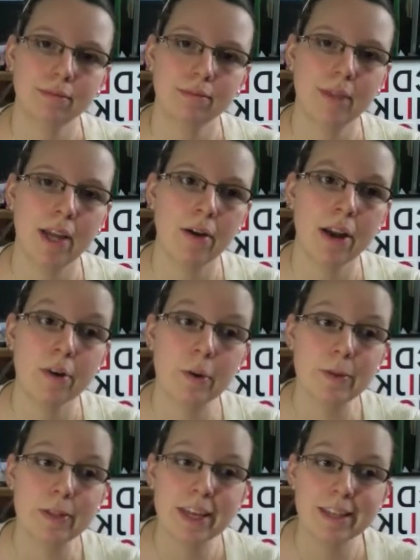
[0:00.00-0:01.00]
I
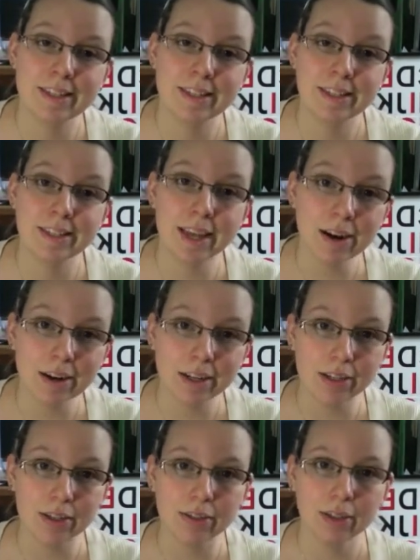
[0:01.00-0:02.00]
don't say this to scare
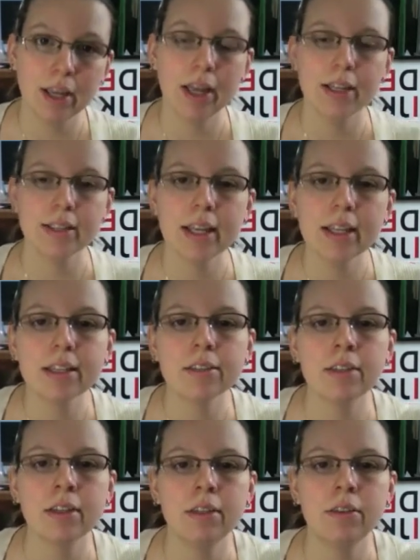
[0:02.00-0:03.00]
you. I say this so that